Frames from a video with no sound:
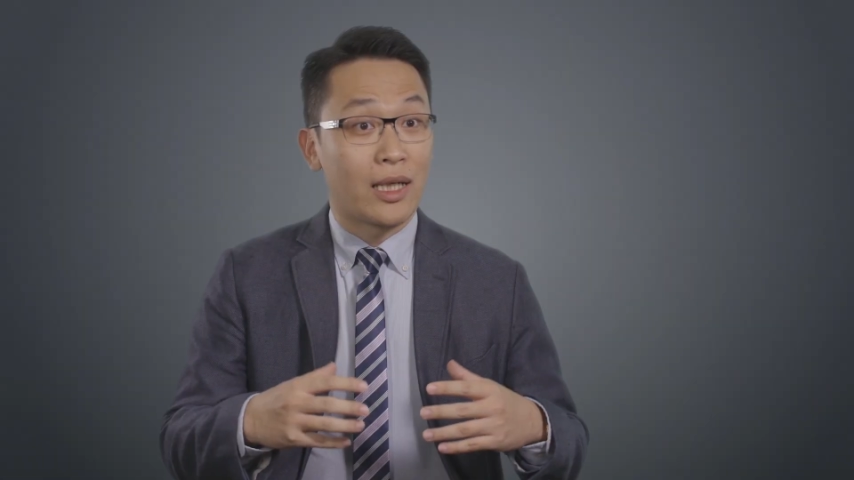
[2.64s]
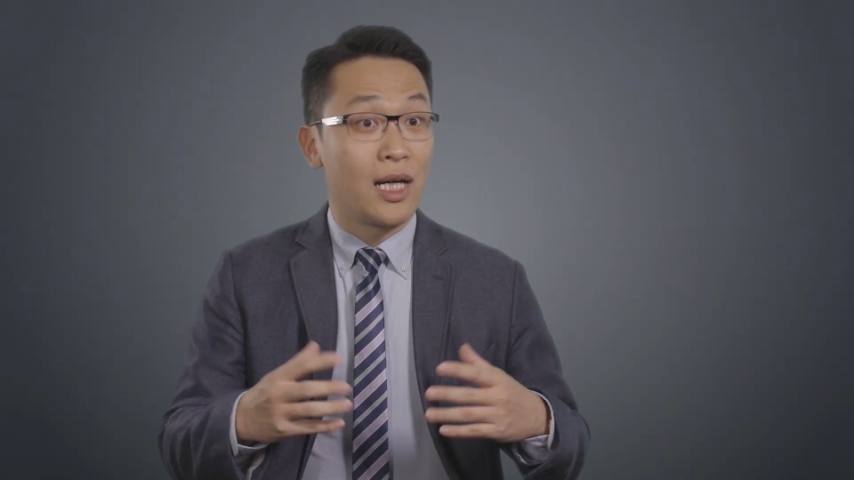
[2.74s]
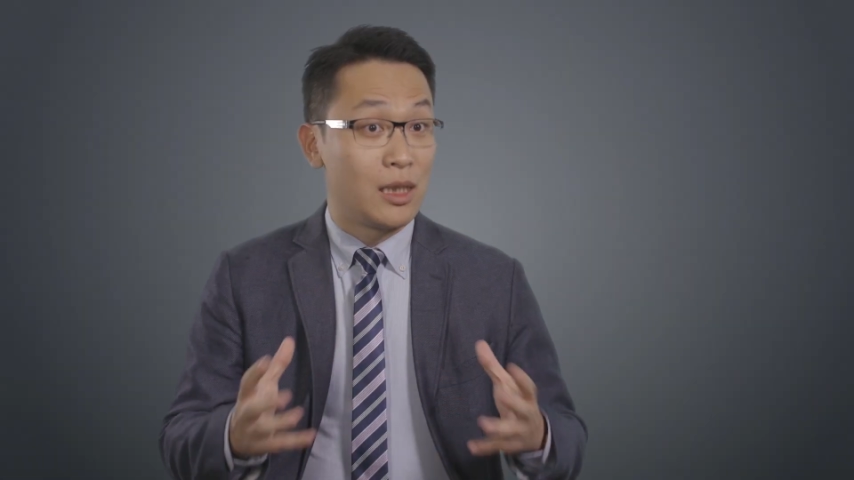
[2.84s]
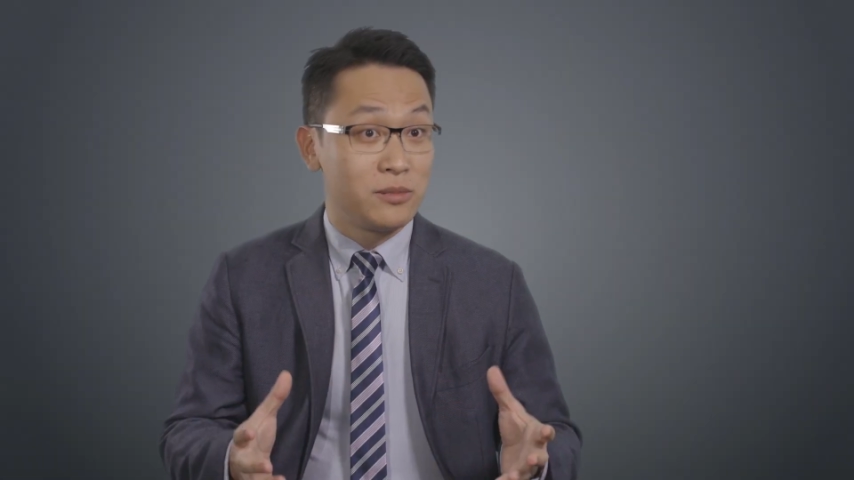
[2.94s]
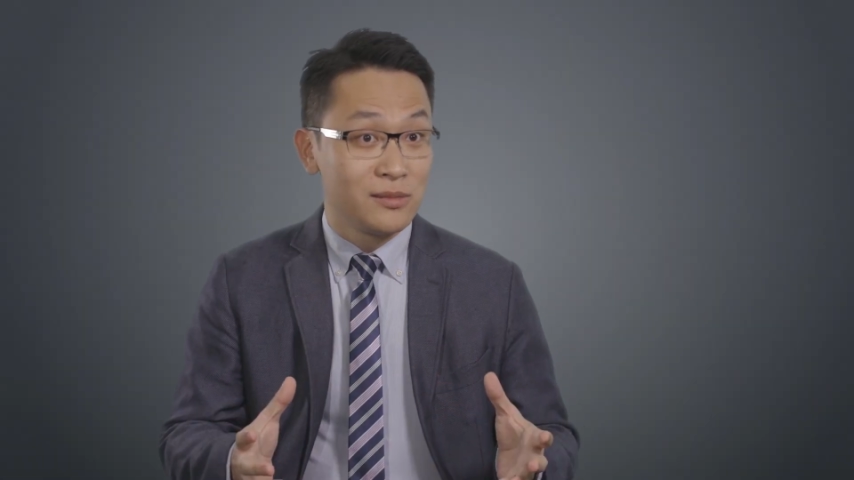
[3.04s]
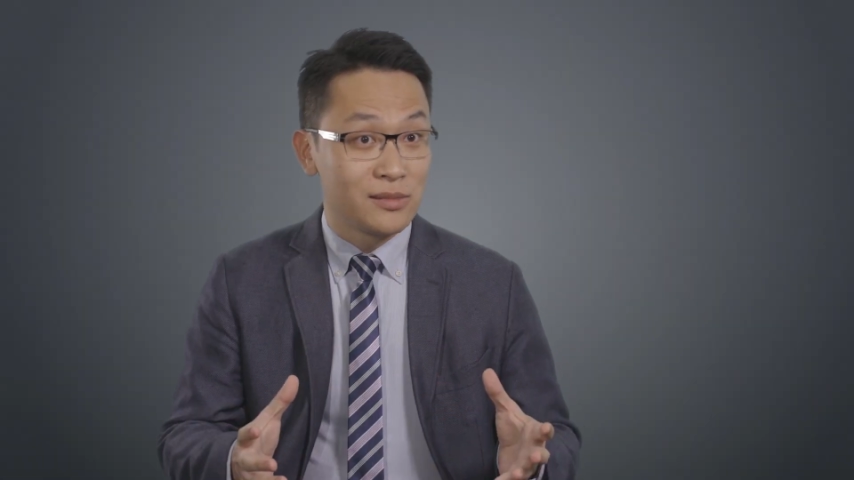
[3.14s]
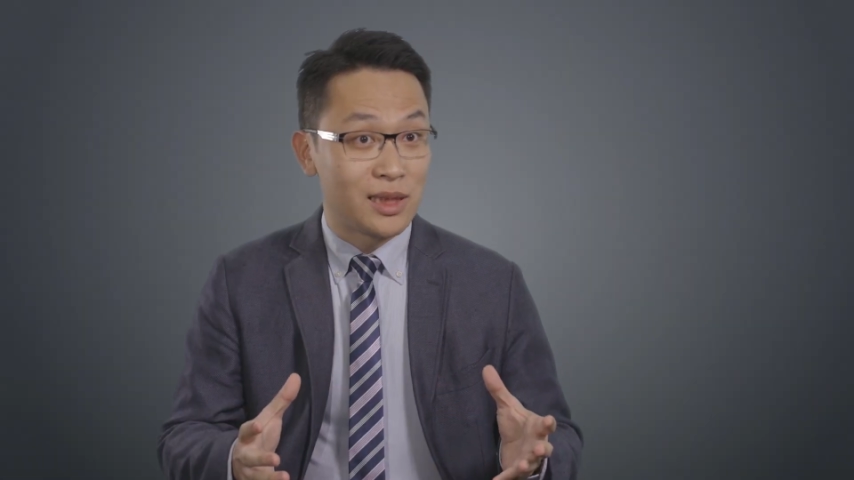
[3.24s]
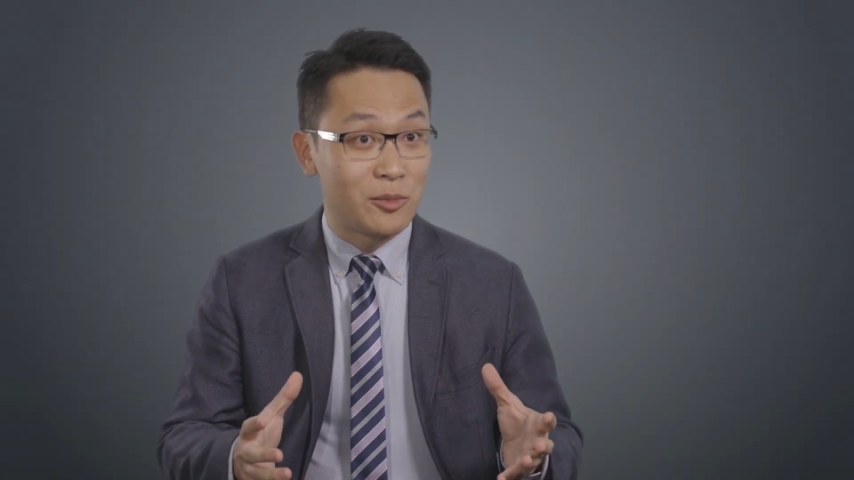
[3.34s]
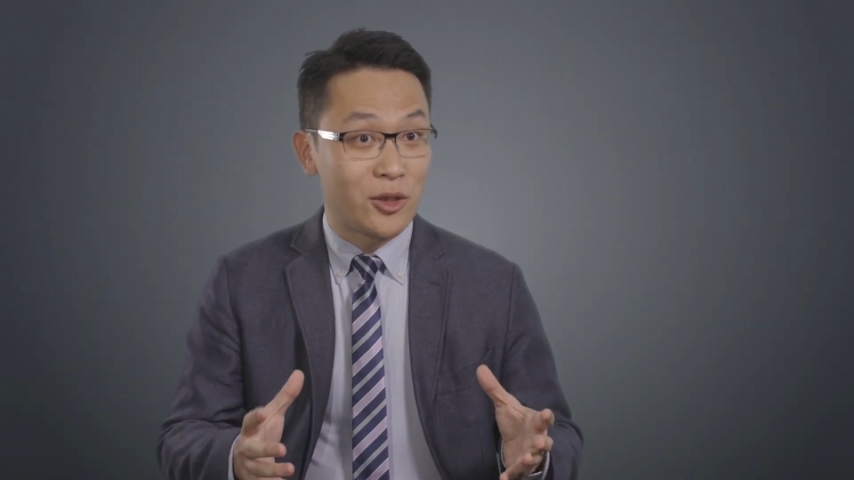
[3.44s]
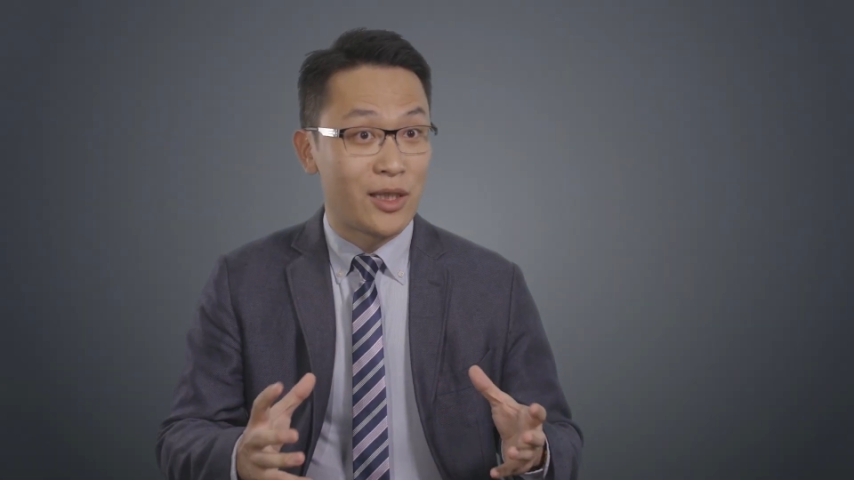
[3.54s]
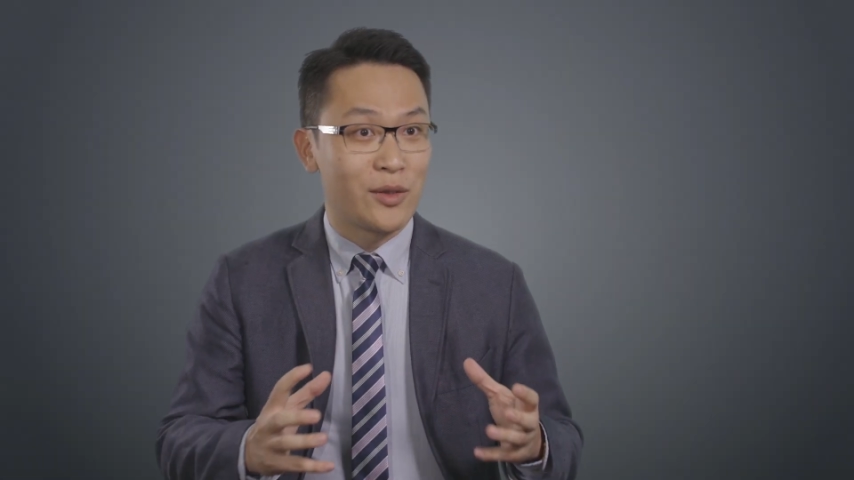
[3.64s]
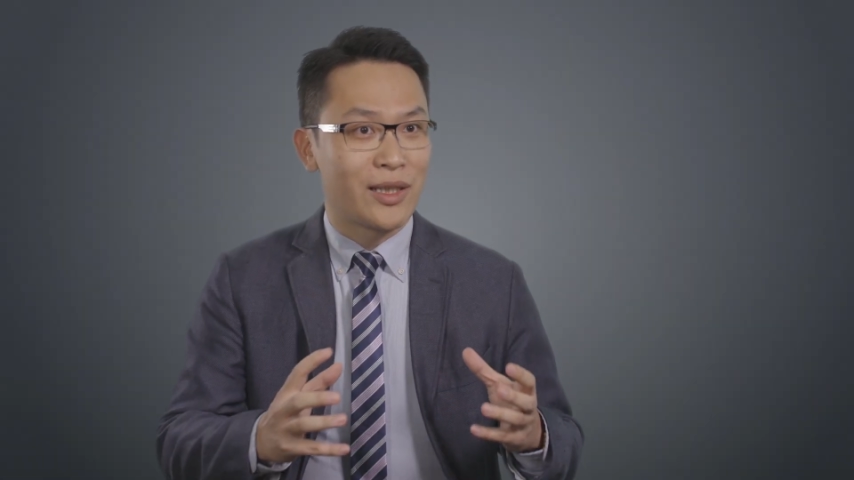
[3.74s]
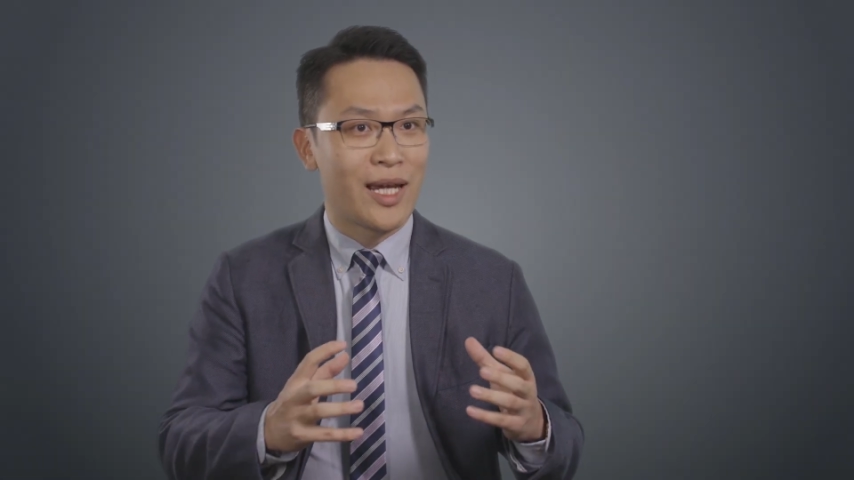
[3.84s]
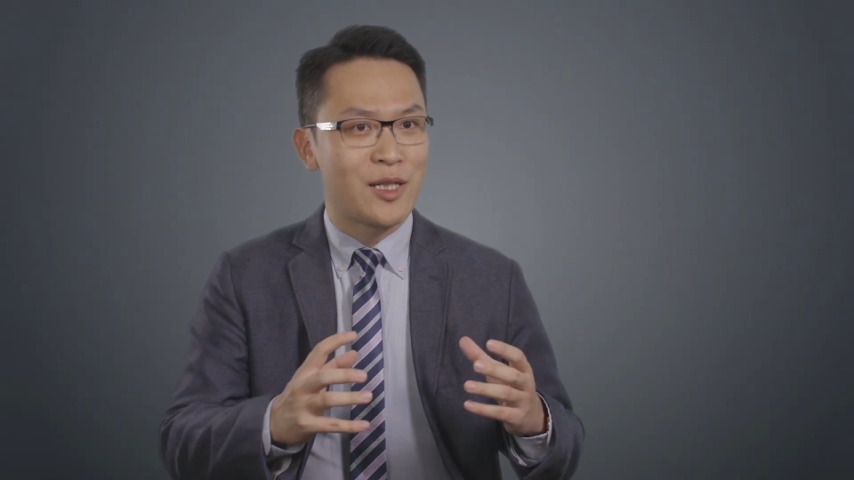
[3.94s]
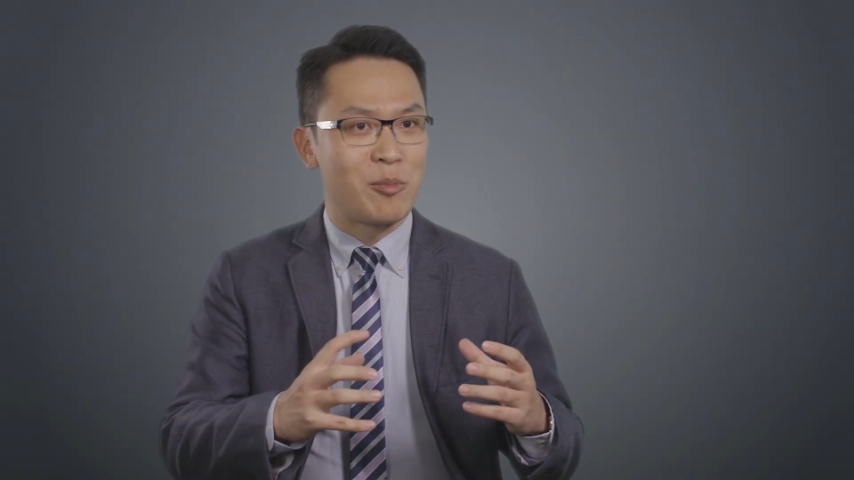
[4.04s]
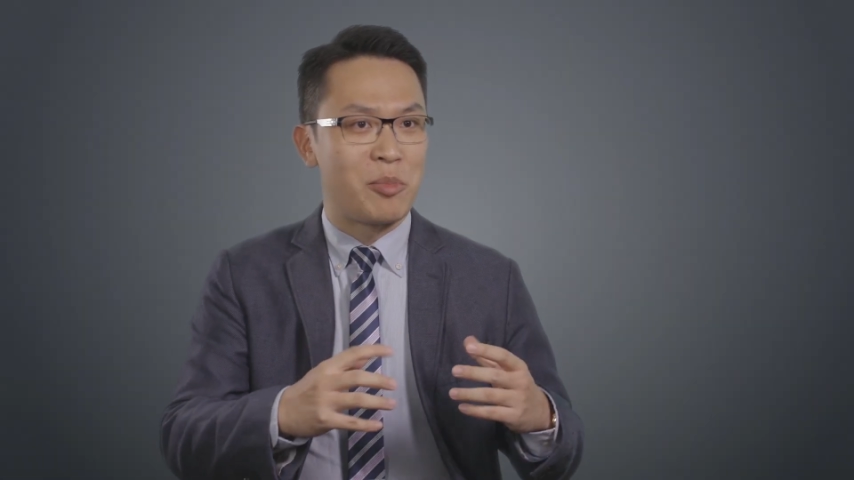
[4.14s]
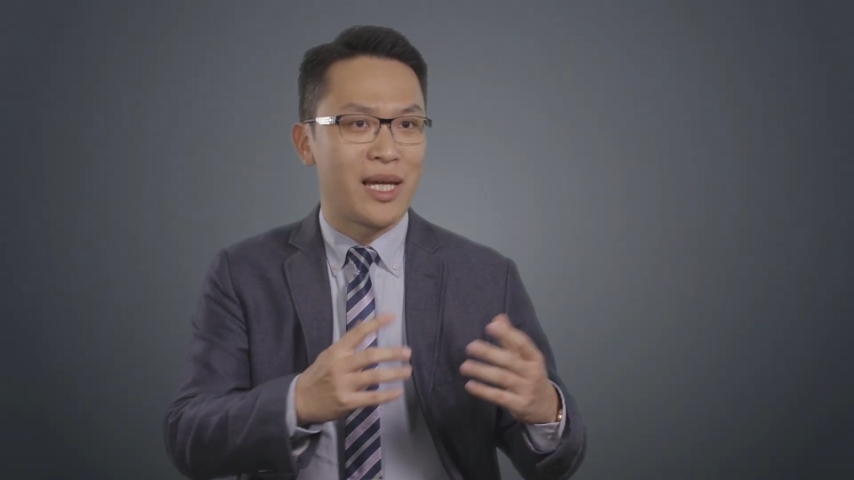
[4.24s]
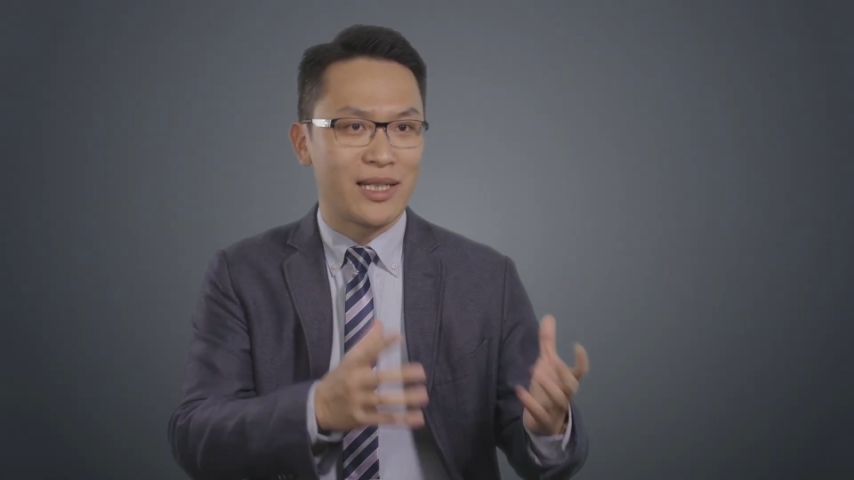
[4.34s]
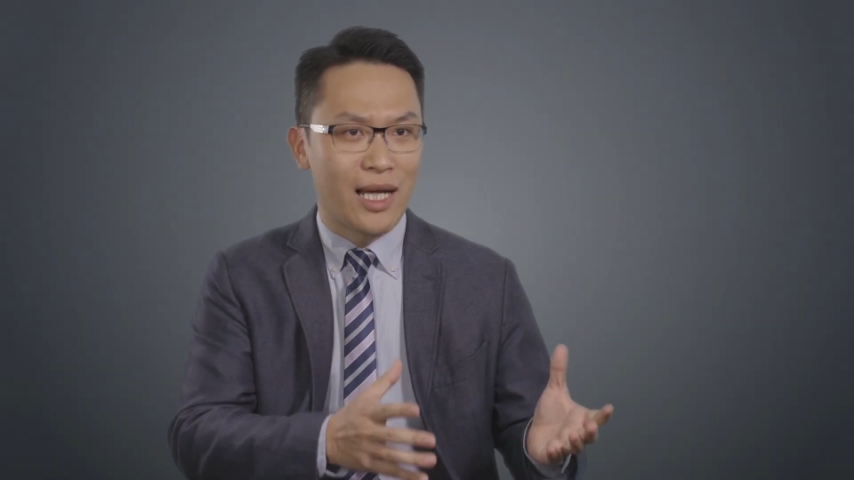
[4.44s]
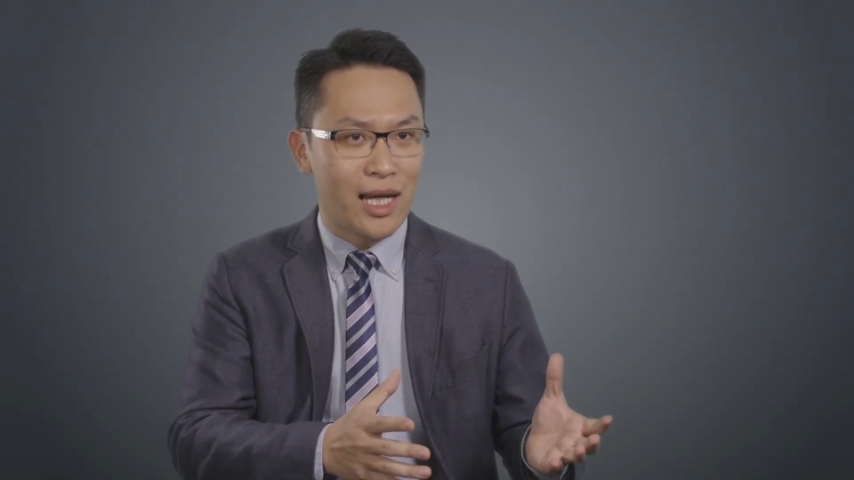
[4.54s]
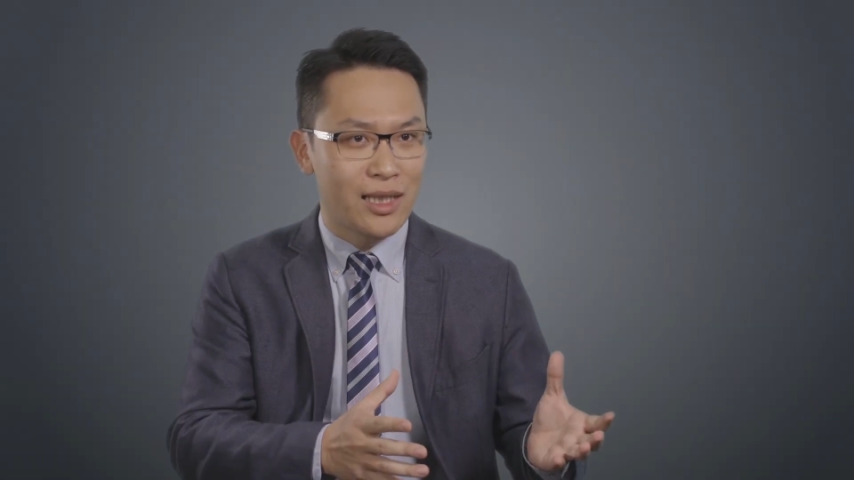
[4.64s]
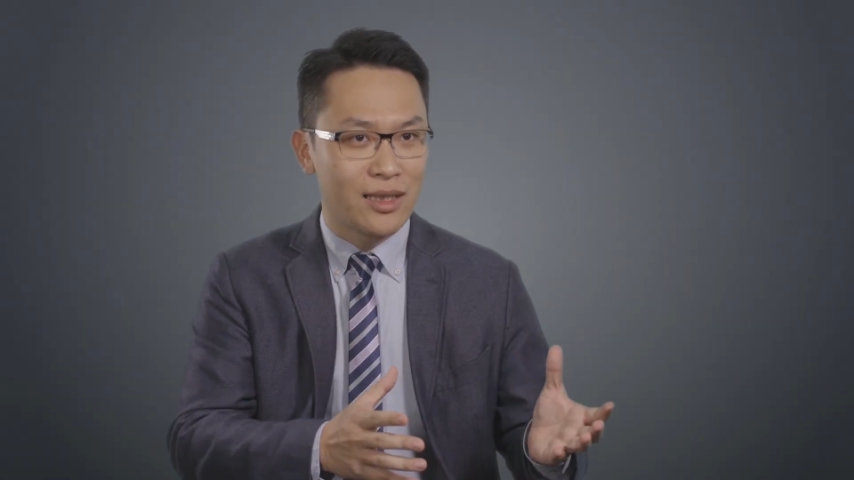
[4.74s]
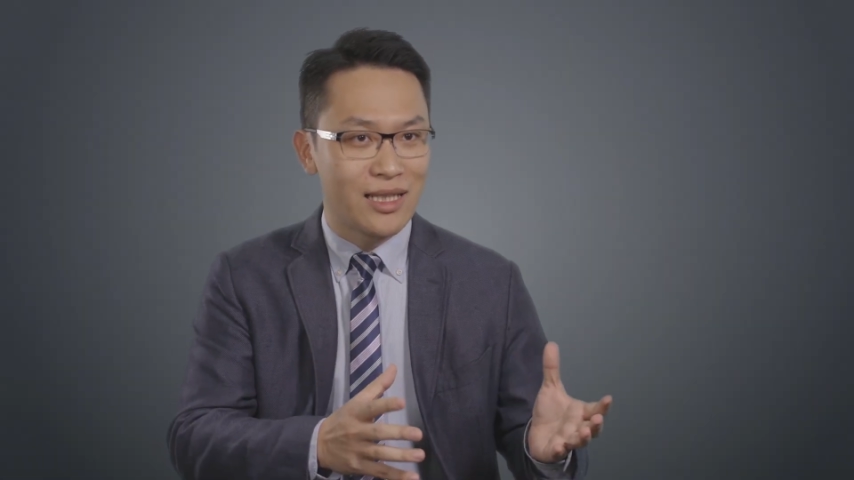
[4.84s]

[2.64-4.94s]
a cop trying to catch a bad guy,